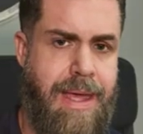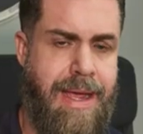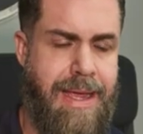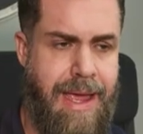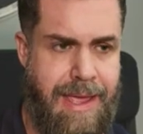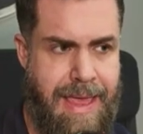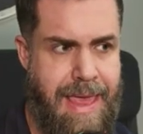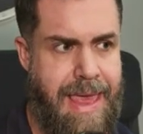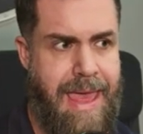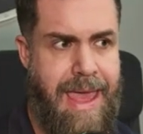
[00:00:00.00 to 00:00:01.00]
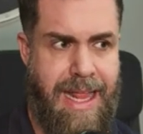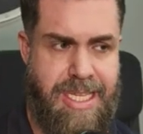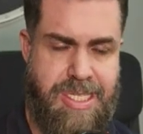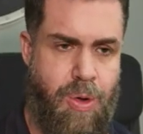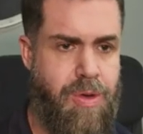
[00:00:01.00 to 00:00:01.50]
Okay,
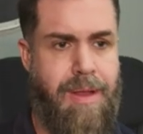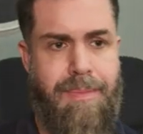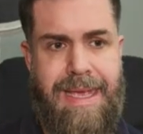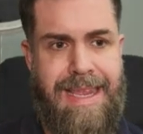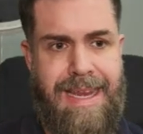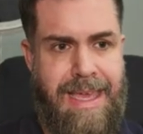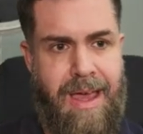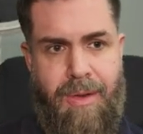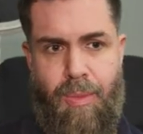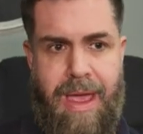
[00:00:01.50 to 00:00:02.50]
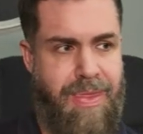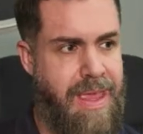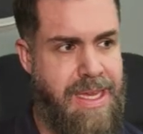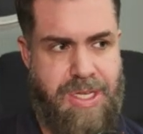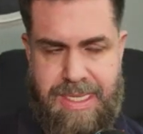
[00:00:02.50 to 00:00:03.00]
it's not going to be linear where
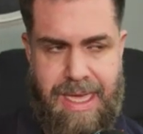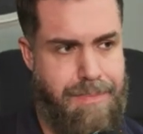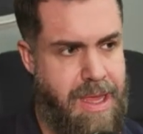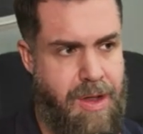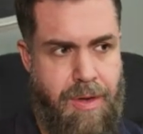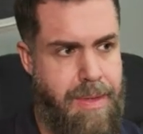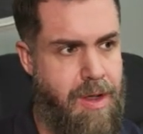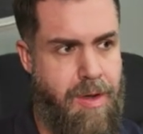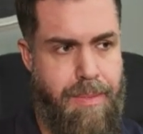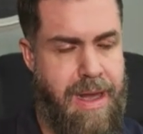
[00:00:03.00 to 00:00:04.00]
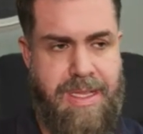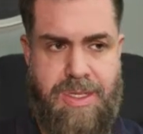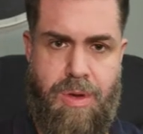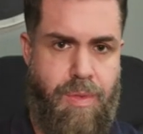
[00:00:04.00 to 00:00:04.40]
things just get better and better and better until you